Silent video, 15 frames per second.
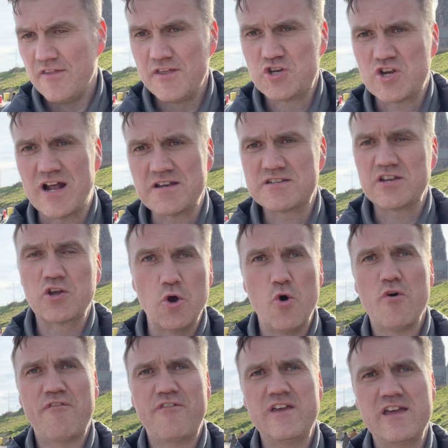chance to
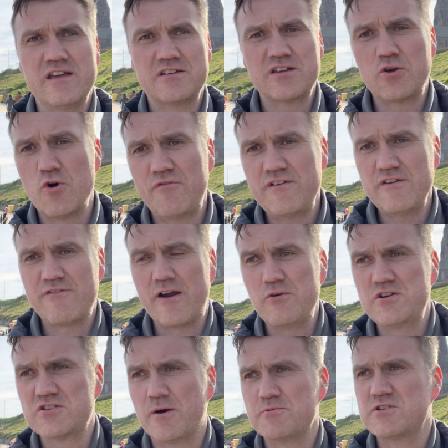go for your
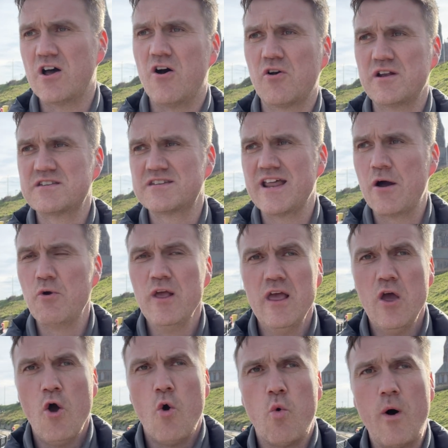very top targets. Now,
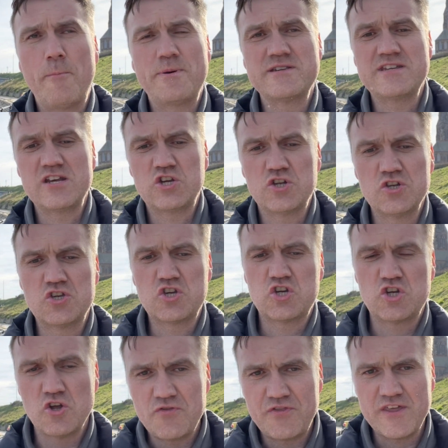what positions
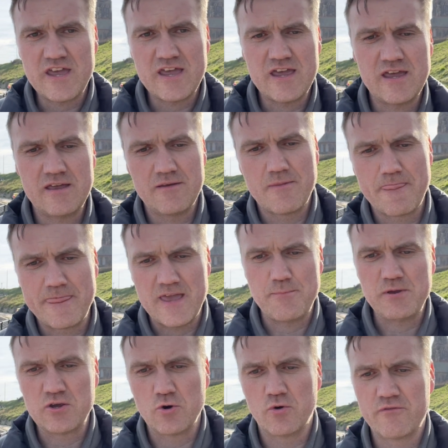should they
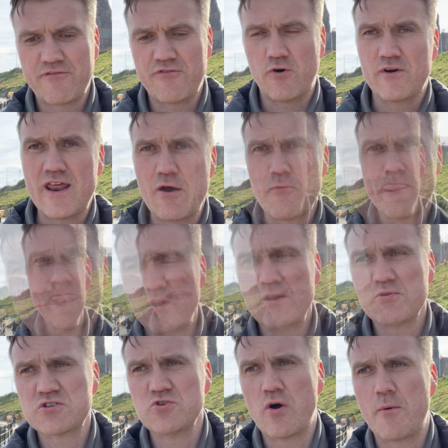be going for? Now, money
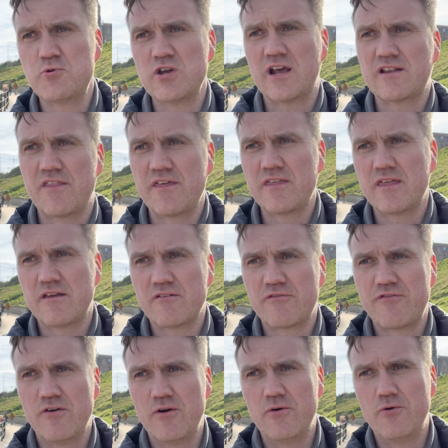was no object, I think,
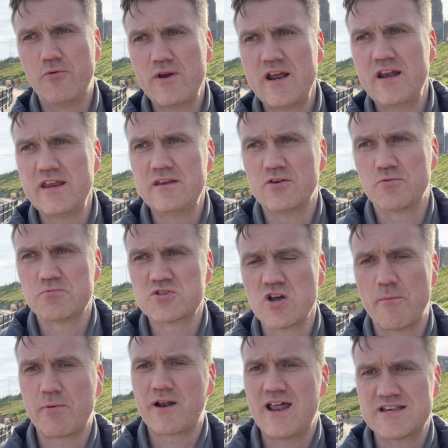for really, you know,
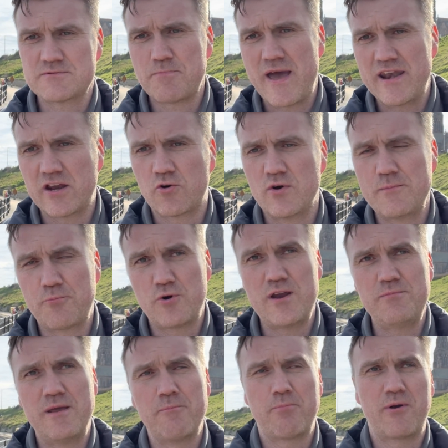top class pedigree
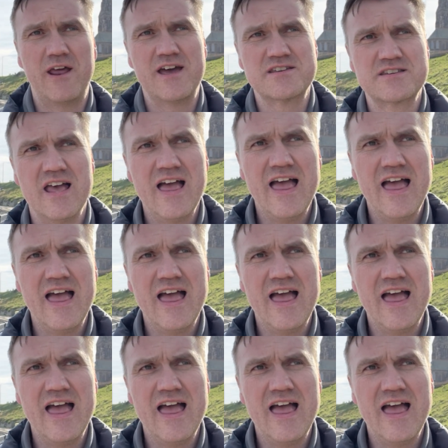premium players.